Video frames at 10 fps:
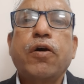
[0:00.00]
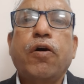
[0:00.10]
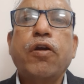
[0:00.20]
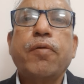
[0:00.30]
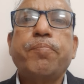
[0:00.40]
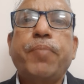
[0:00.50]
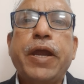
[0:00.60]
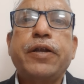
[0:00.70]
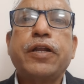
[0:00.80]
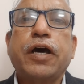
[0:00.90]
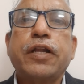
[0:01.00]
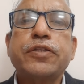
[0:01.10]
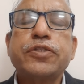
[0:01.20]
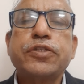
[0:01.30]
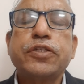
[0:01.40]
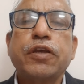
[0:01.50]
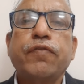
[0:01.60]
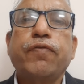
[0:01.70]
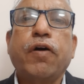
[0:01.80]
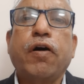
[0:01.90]
or patterns
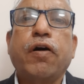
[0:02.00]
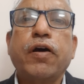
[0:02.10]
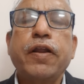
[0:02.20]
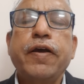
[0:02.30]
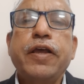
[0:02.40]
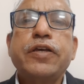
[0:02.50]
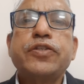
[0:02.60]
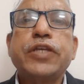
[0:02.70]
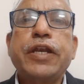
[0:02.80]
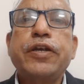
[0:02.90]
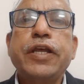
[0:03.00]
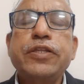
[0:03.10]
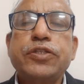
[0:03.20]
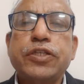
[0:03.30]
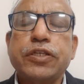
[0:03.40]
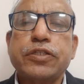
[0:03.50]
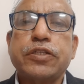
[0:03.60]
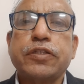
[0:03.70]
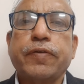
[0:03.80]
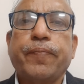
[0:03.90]
for
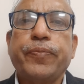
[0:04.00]
sentences